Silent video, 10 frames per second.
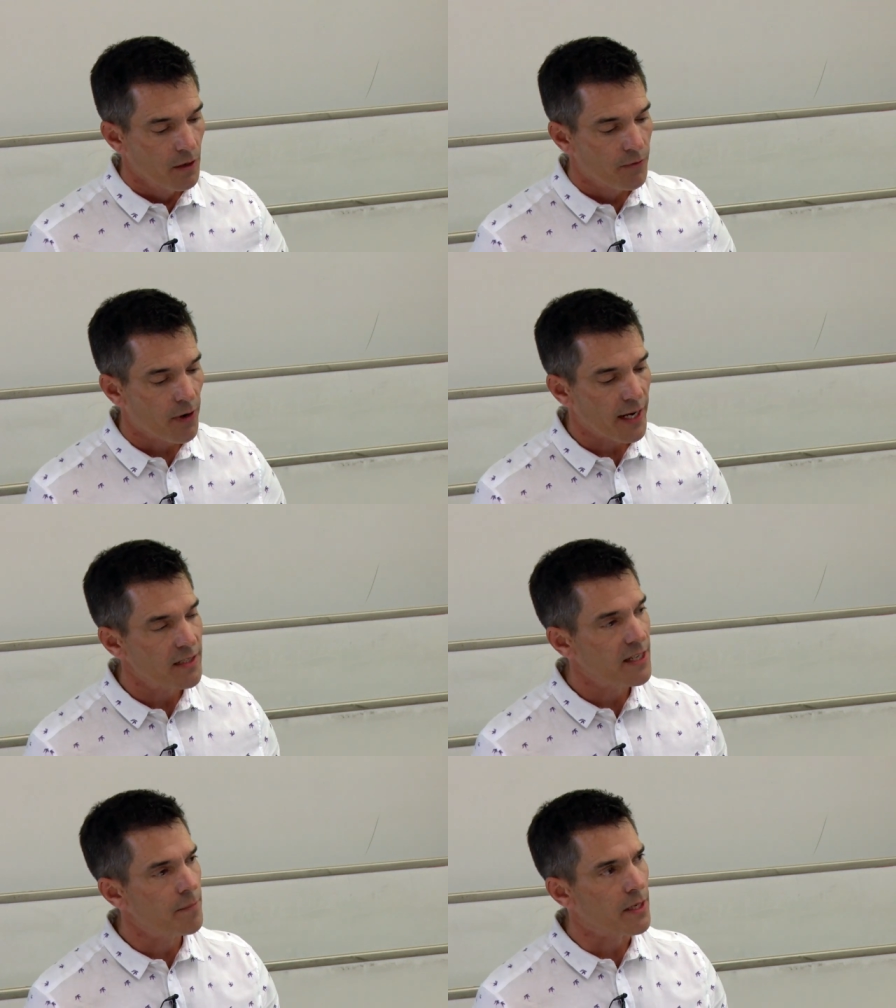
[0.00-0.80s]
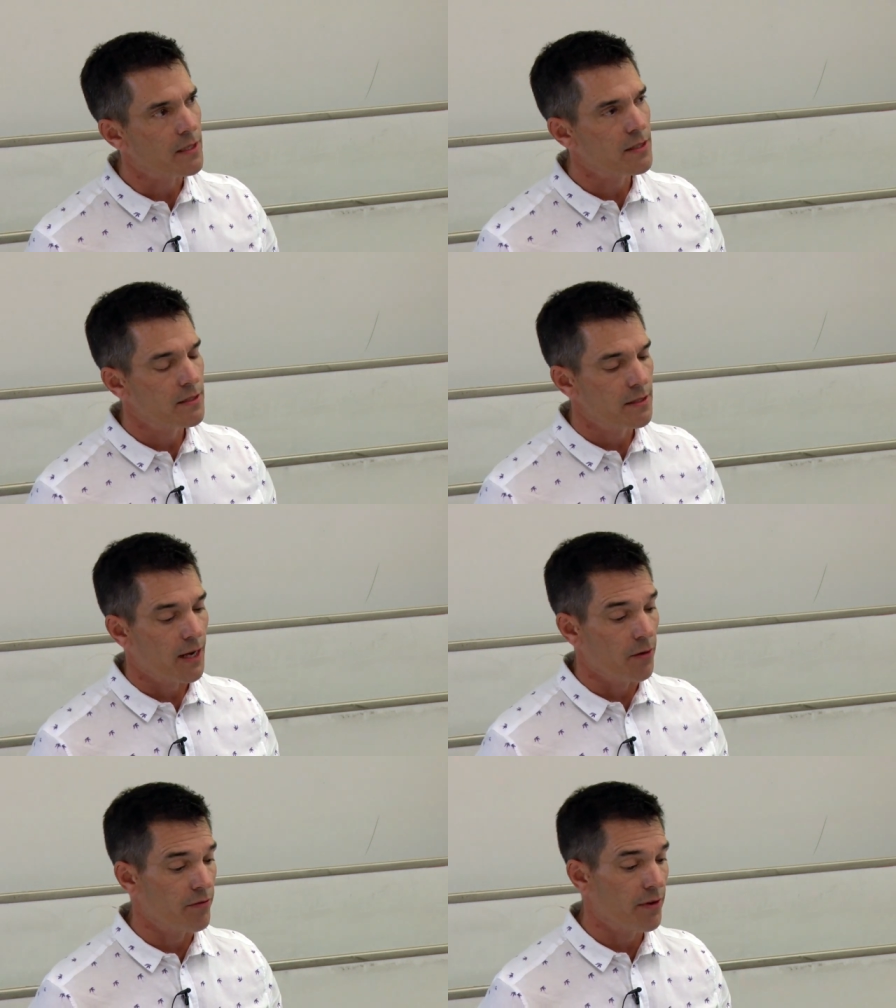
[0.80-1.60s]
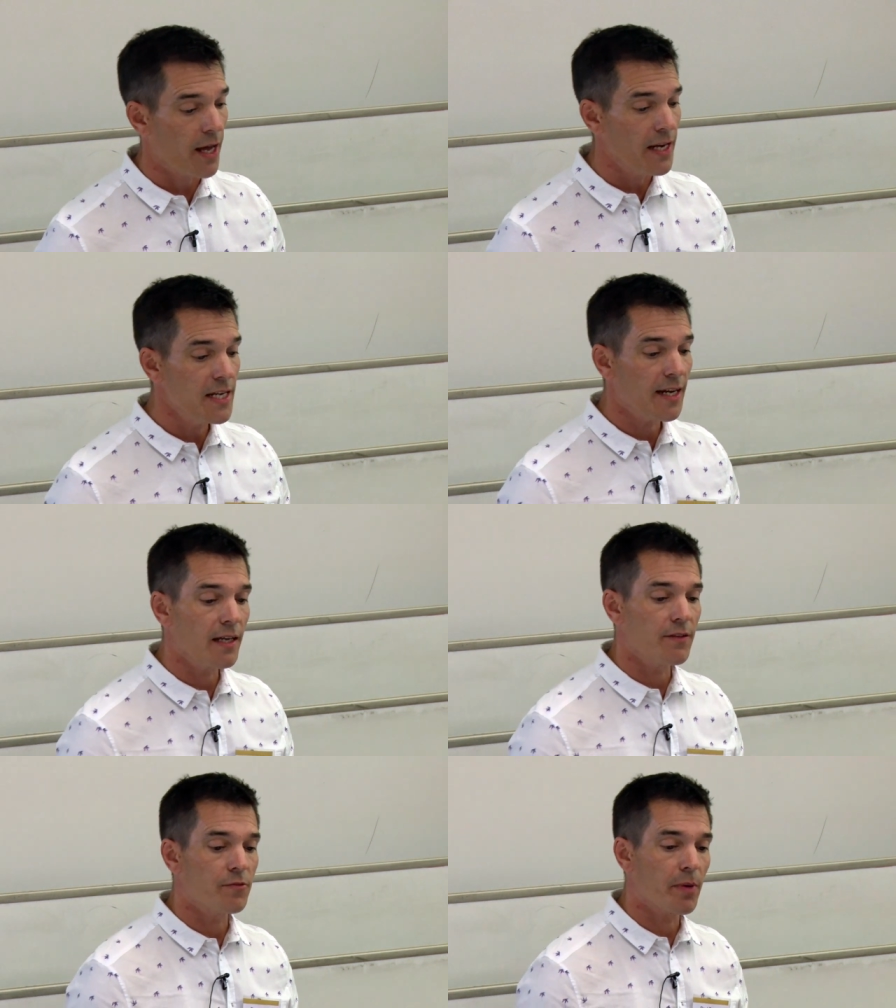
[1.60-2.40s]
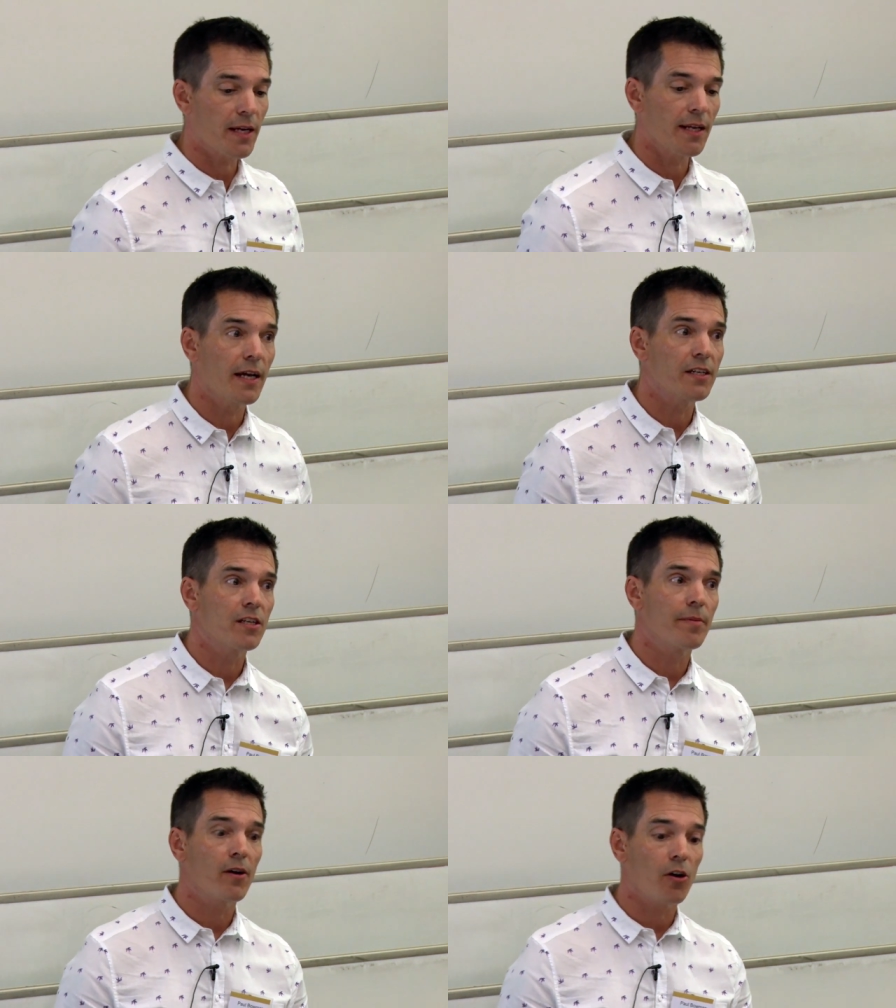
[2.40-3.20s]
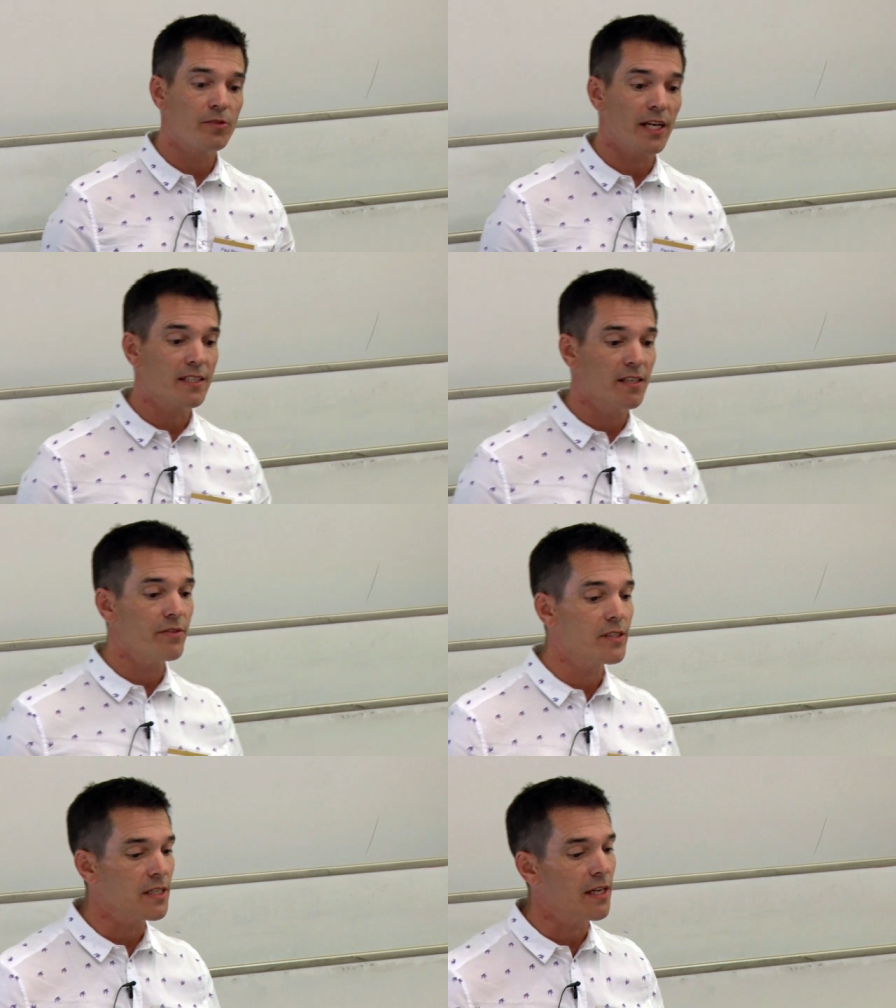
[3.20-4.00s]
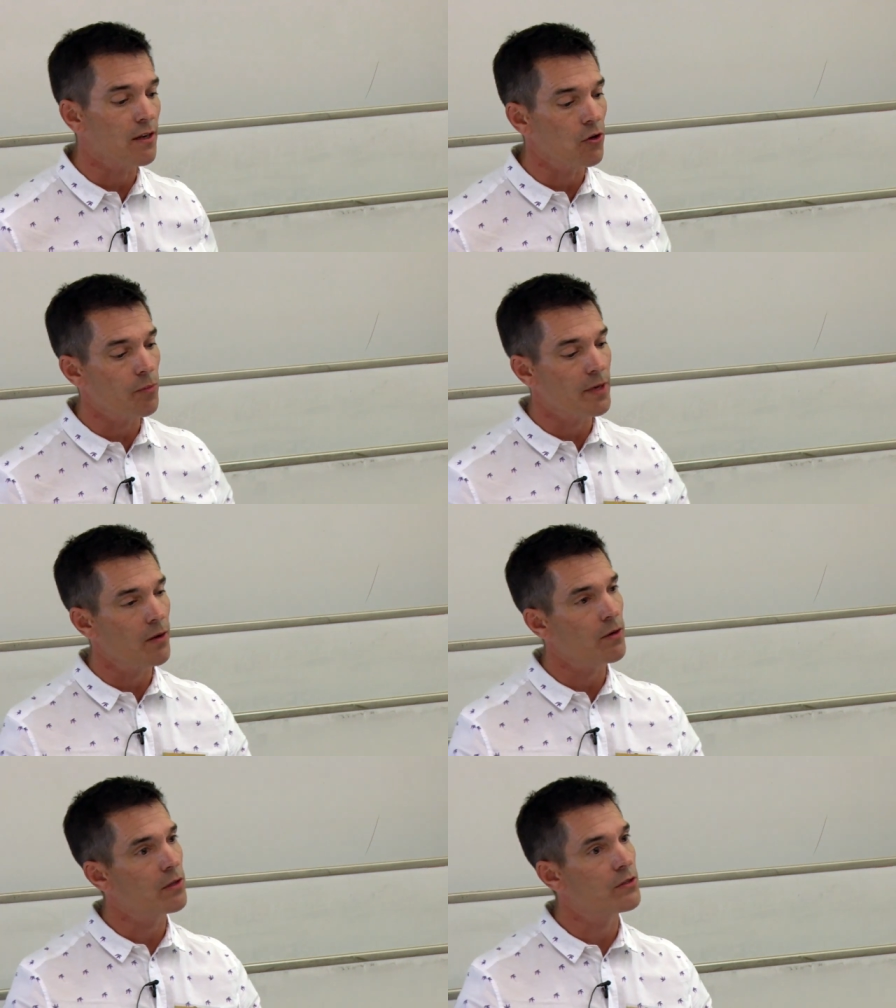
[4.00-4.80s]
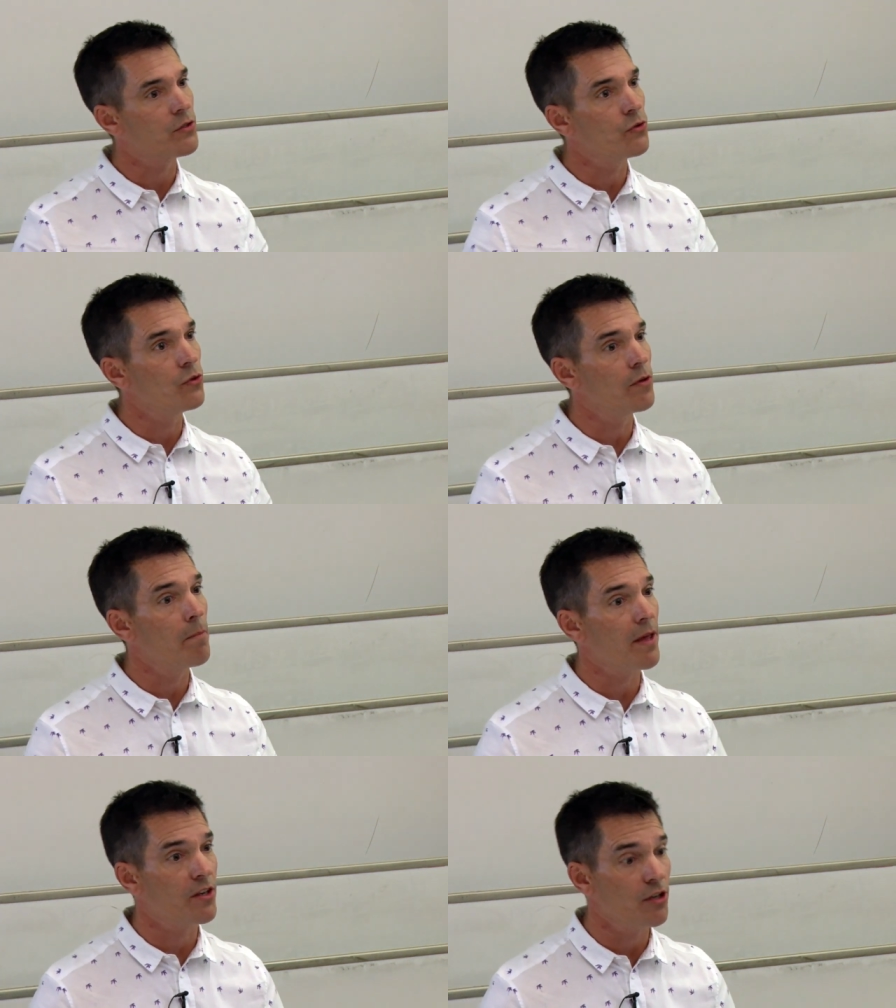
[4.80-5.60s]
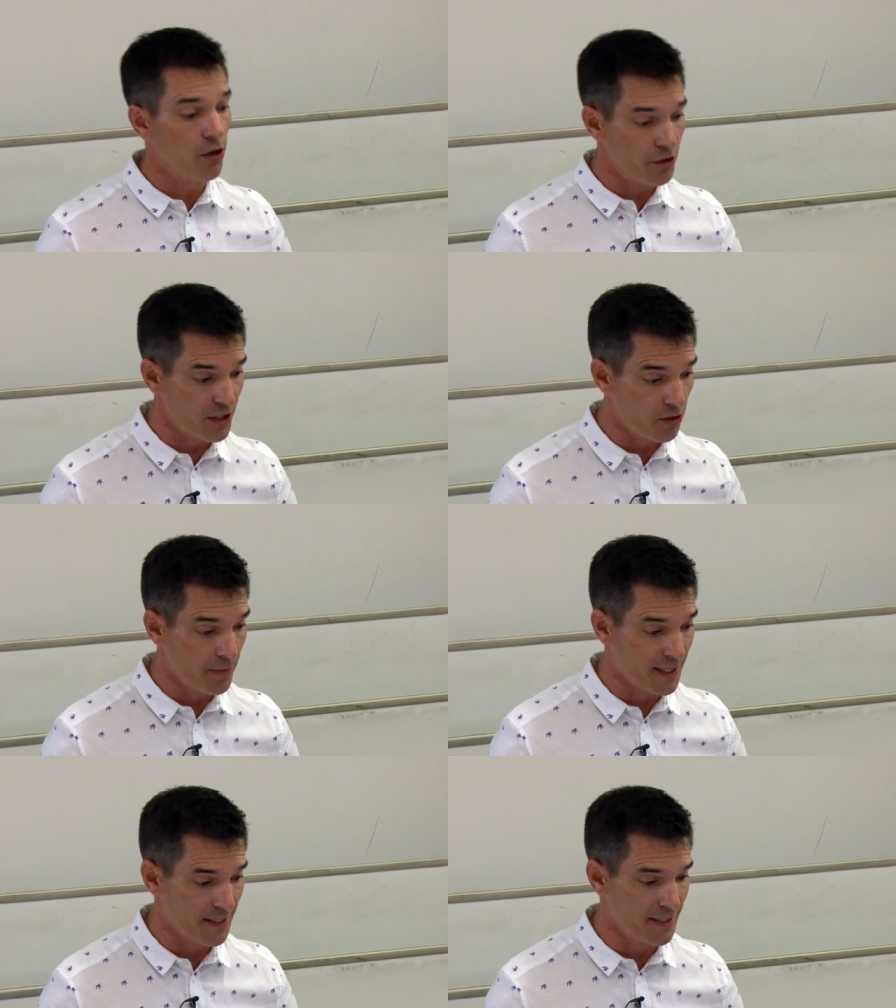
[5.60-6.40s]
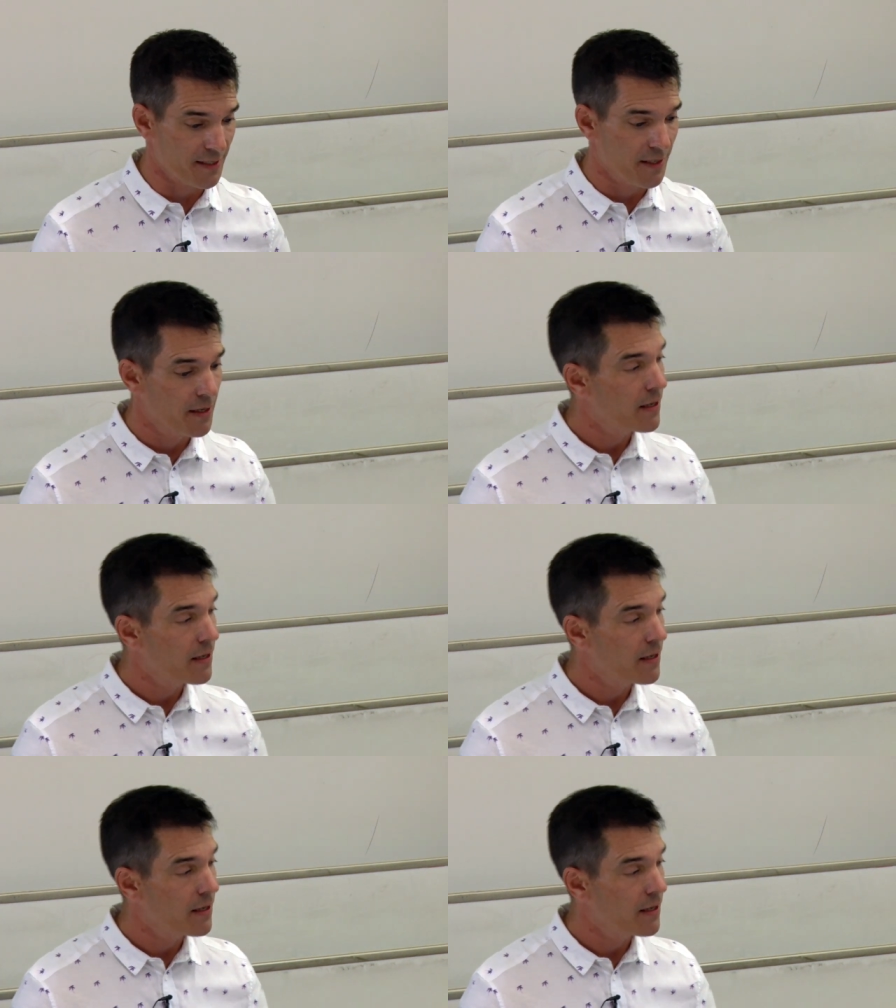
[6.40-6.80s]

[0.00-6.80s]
For academics, however, any kind of speculation about objectivity can open out onto methodological matters,